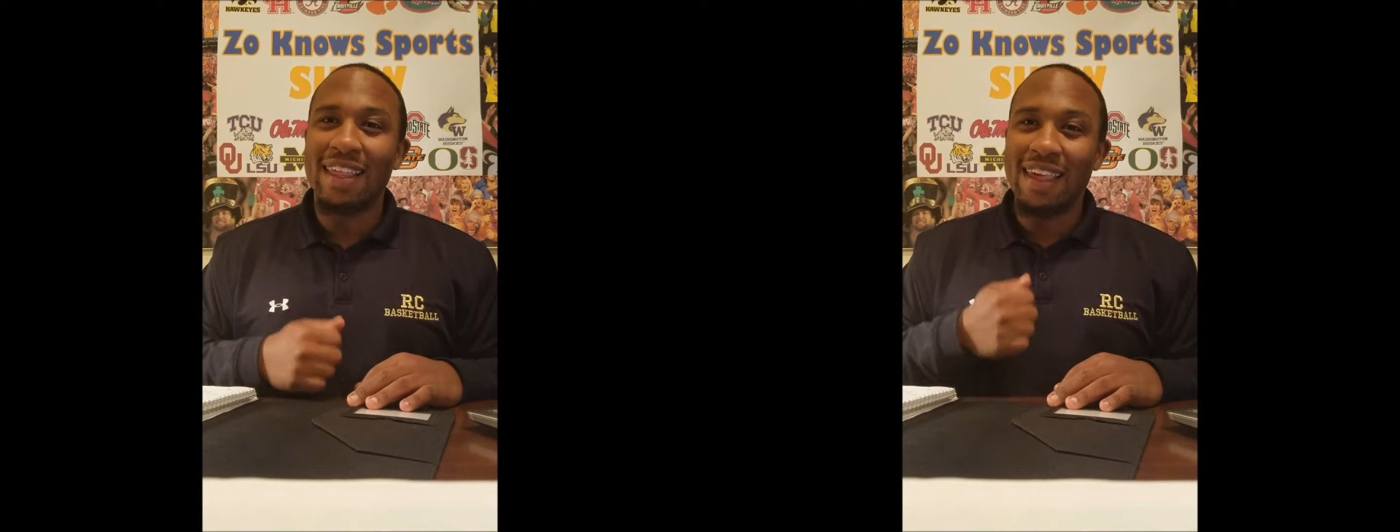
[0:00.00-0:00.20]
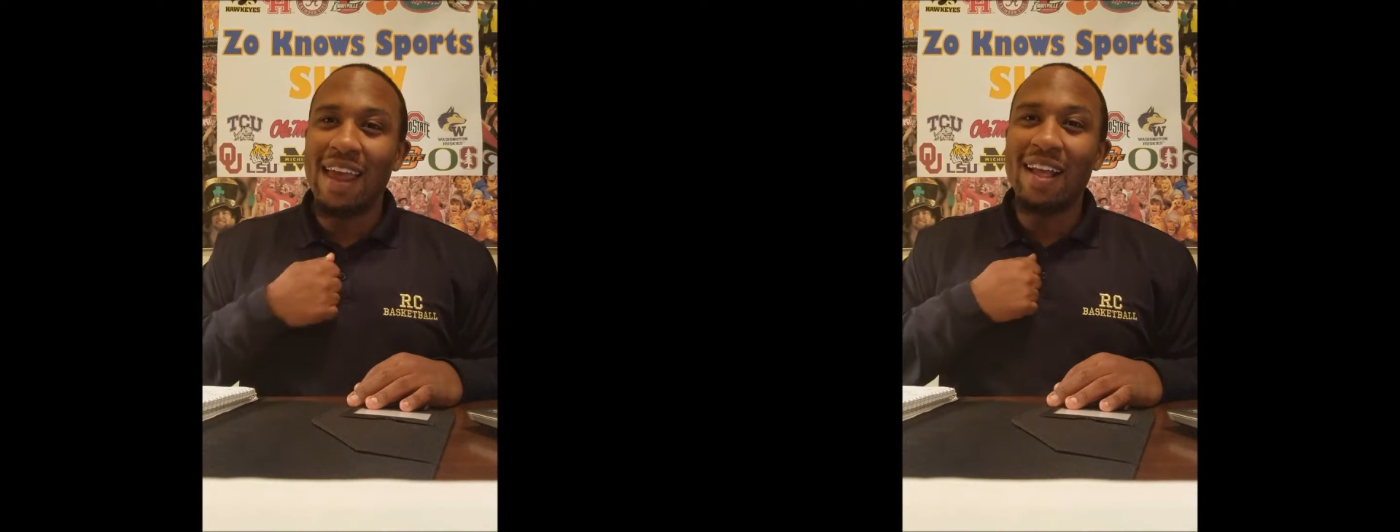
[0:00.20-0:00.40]

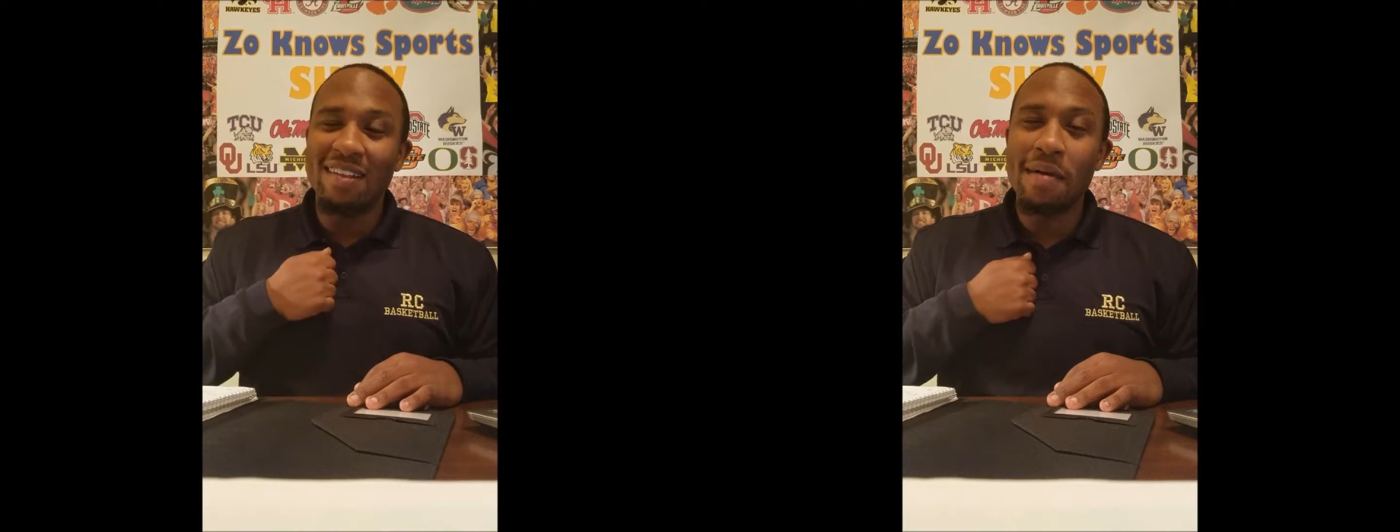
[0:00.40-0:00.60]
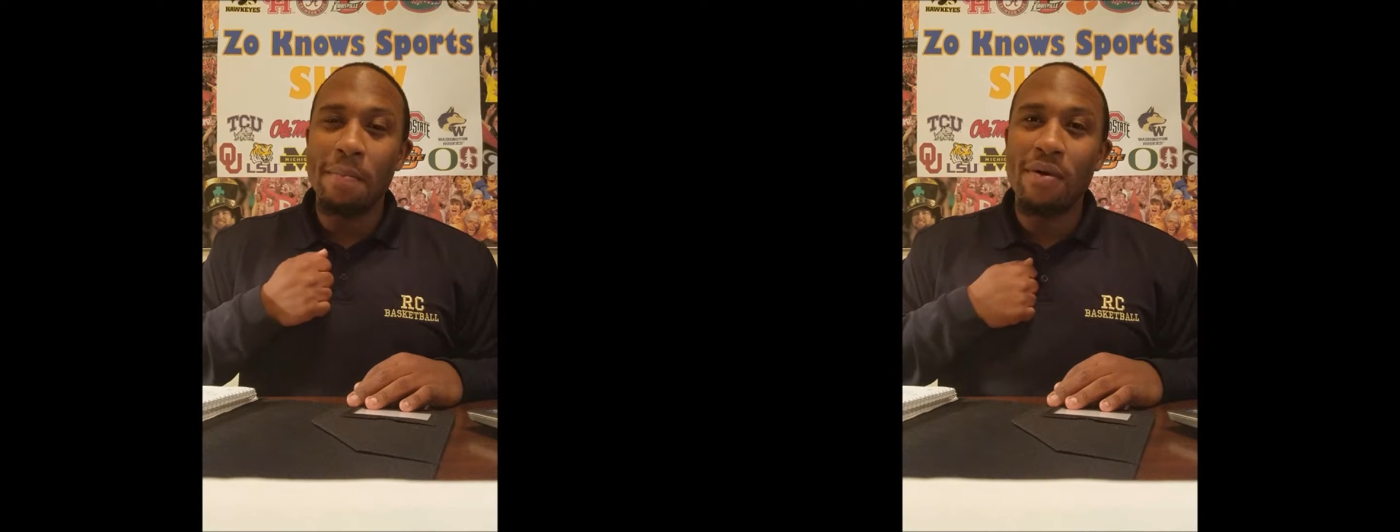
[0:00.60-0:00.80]
Shout out
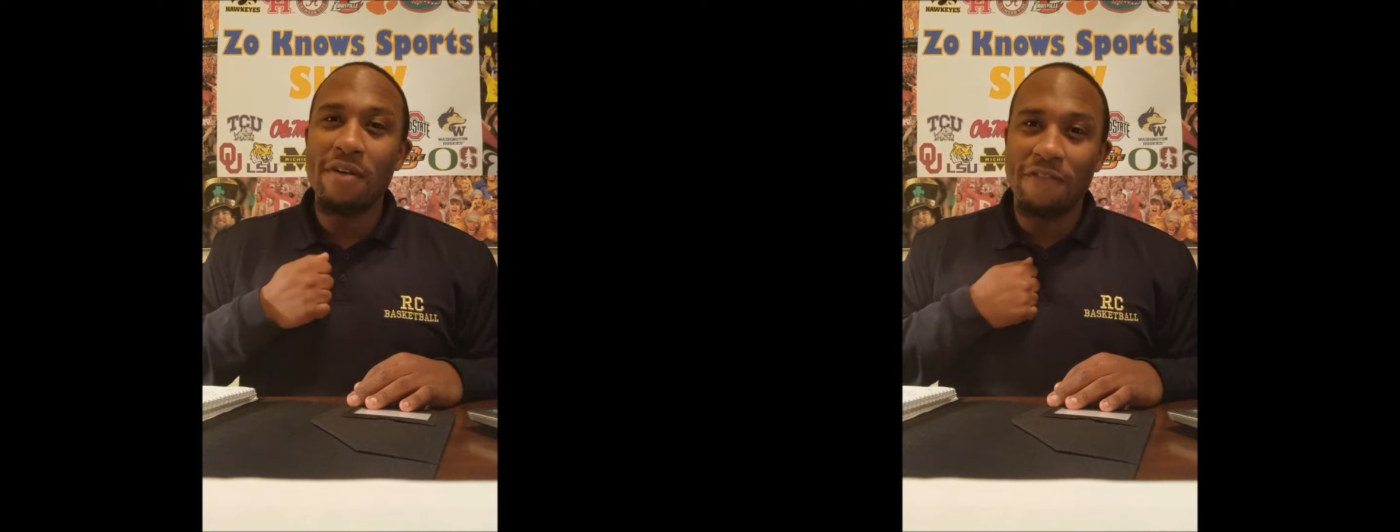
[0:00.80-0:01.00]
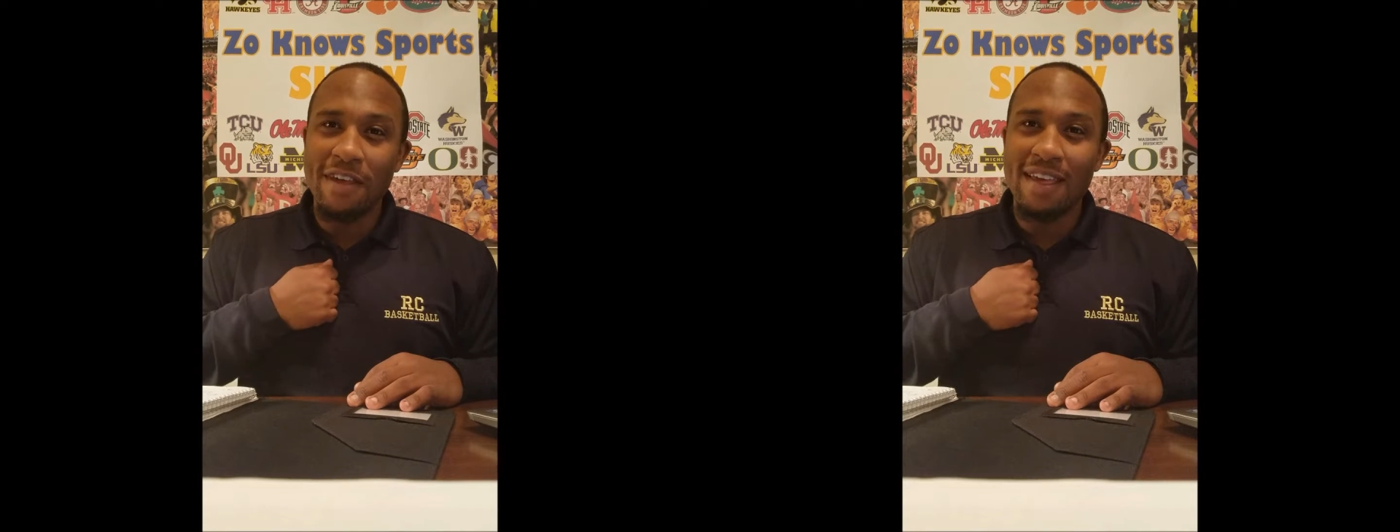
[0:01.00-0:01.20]
to my
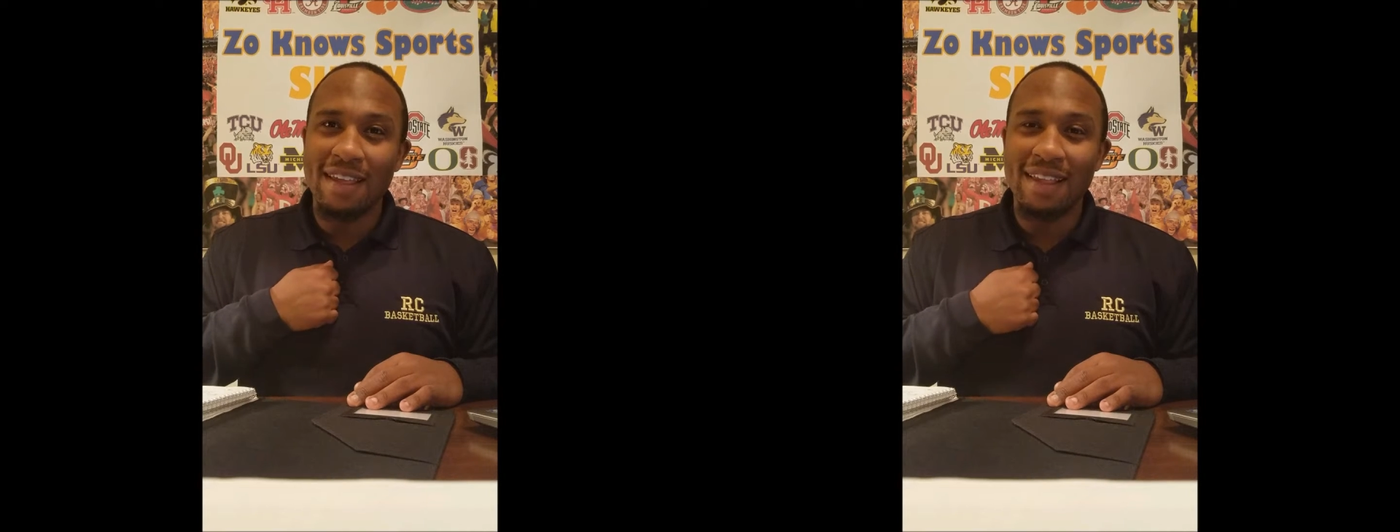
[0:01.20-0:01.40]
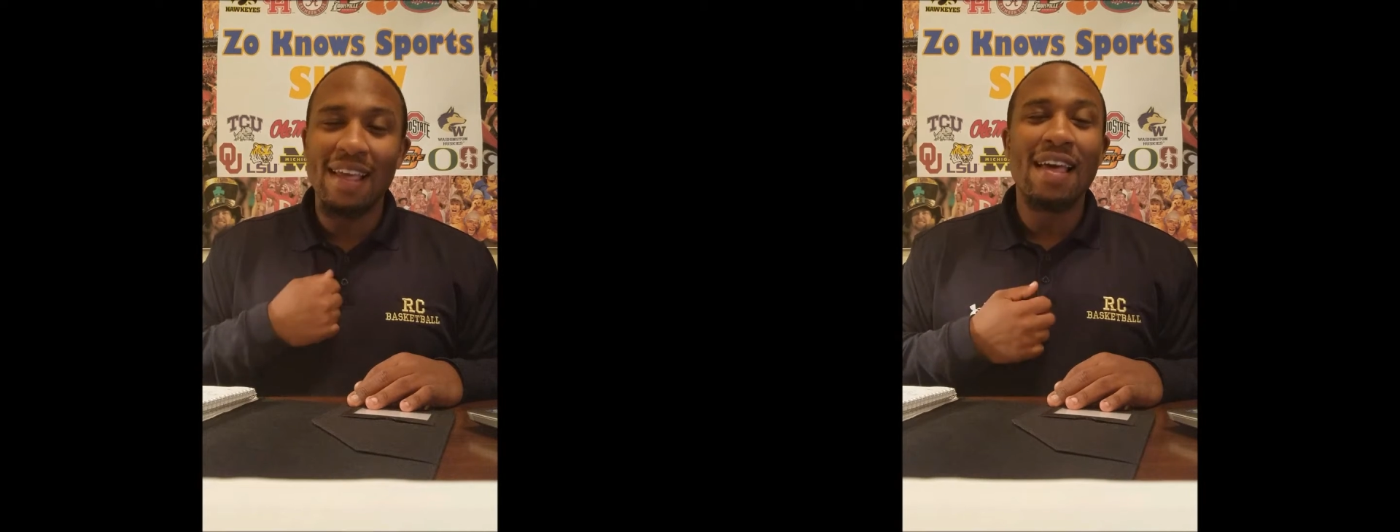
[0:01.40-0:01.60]
boy
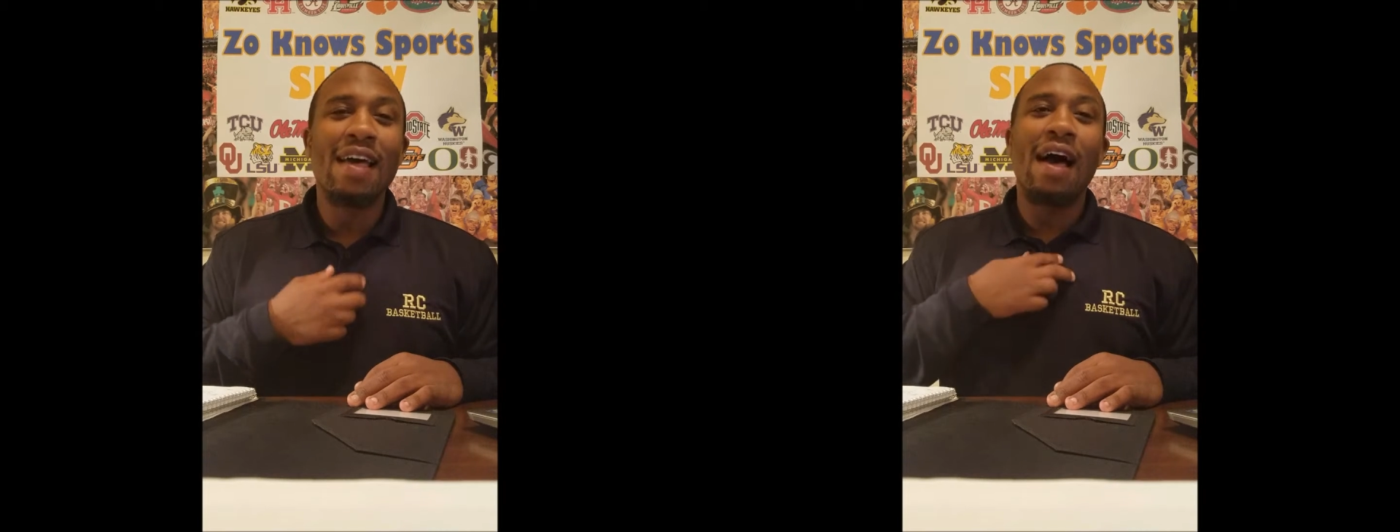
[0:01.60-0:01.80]
Finn.